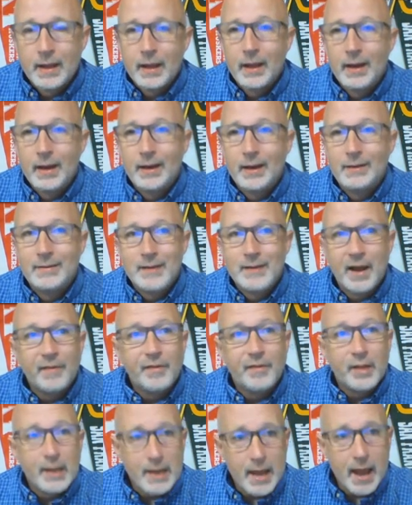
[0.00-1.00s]
And it
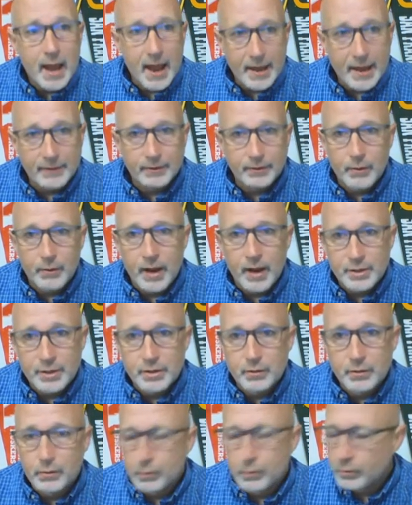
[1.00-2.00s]
definitely has a
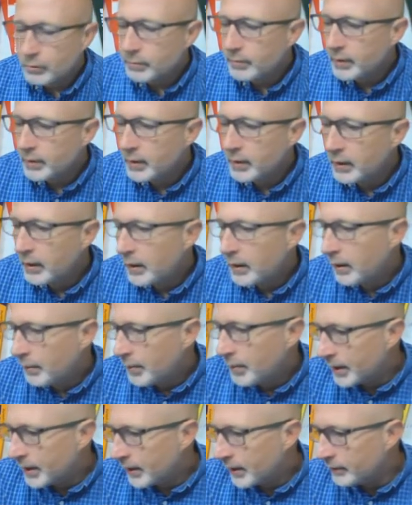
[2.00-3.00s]
rational root
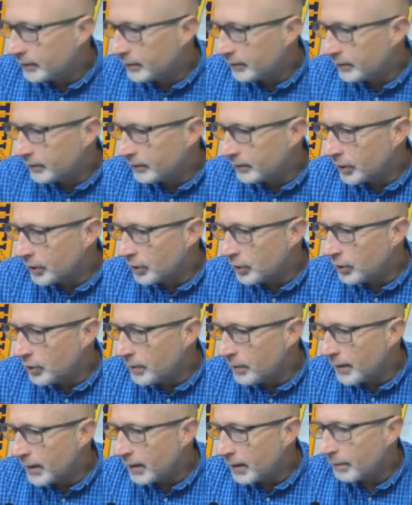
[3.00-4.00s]
because this is a
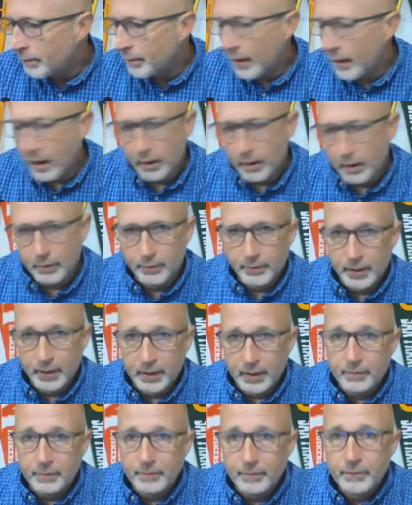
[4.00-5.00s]
cubic
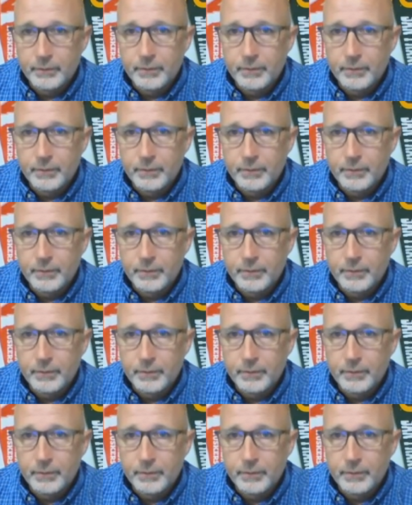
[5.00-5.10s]
polynomial,